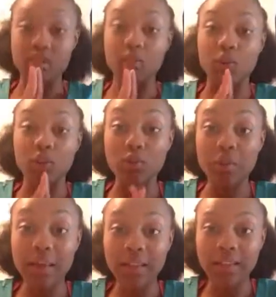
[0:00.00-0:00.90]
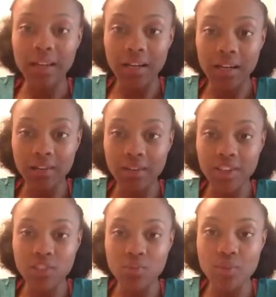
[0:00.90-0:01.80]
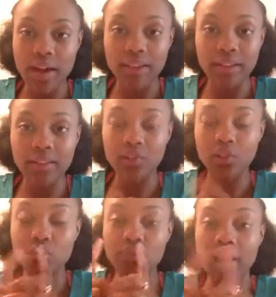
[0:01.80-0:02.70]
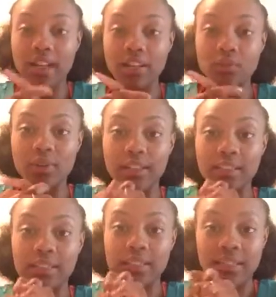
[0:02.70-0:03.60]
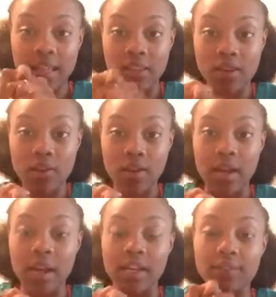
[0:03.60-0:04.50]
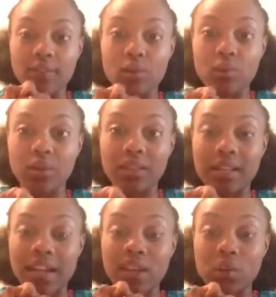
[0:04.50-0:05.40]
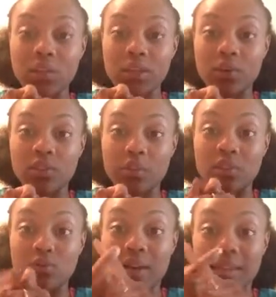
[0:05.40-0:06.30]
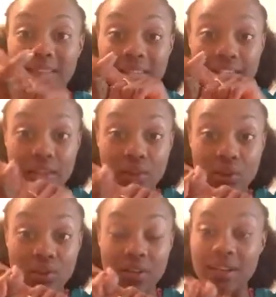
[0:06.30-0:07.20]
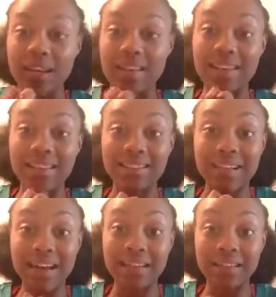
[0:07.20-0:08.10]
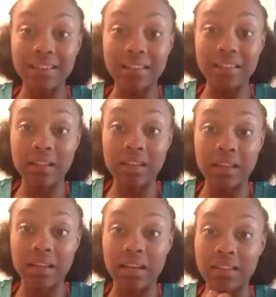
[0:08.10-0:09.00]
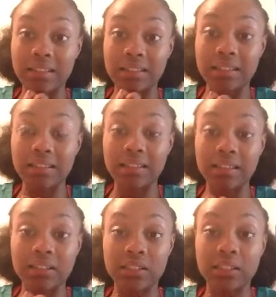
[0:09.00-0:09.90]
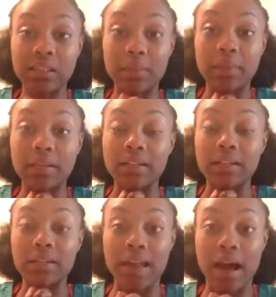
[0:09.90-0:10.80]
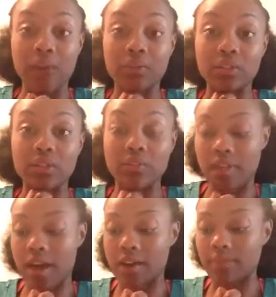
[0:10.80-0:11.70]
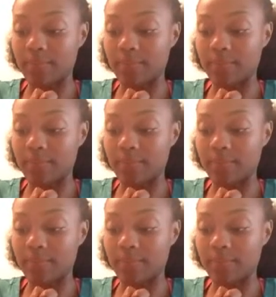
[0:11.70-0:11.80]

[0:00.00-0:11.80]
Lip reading: So when you make love, that's uniting you guys together. And if you're really not equally yoked to be united together, that's not a good thing. And there's nothing that's going to come good out of that.